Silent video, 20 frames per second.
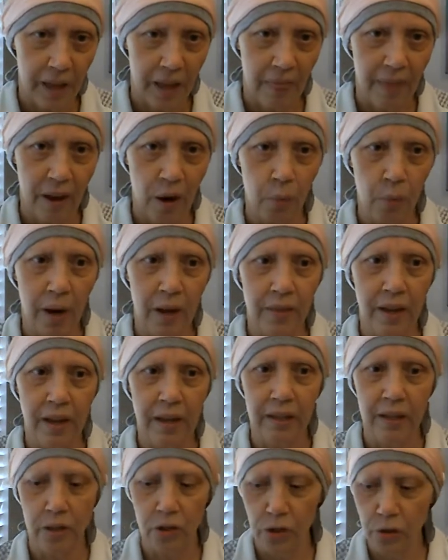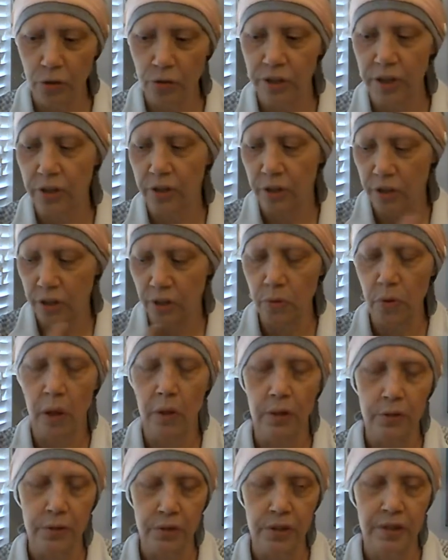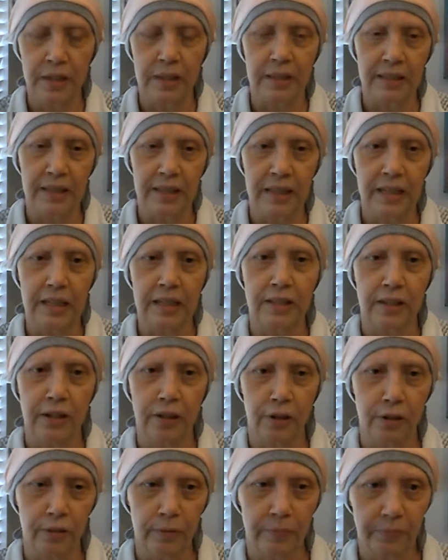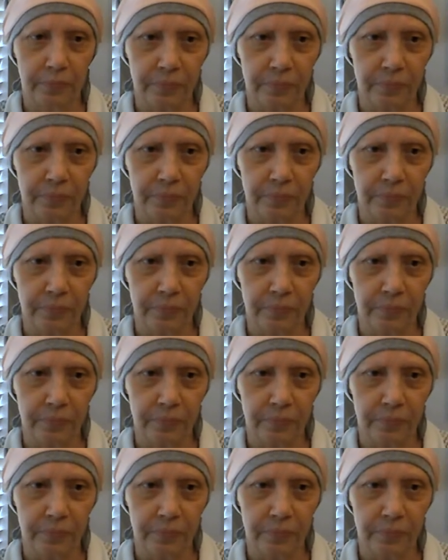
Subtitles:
That way they can use it to do all those things easier